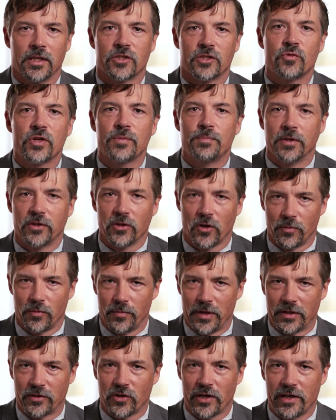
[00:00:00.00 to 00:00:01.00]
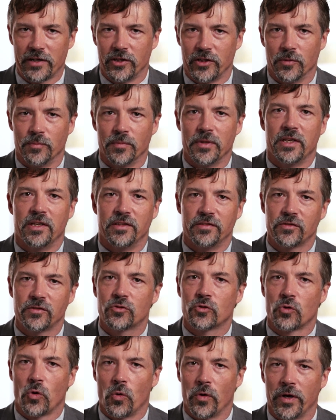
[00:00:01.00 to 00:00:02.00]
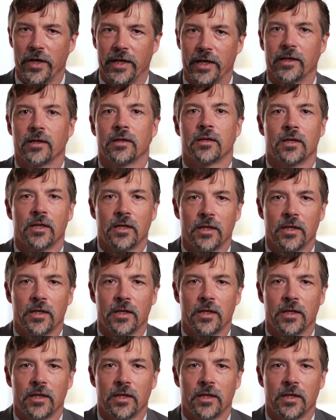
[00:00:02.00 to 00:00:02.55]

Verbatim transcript: treatment armamentarium is growing,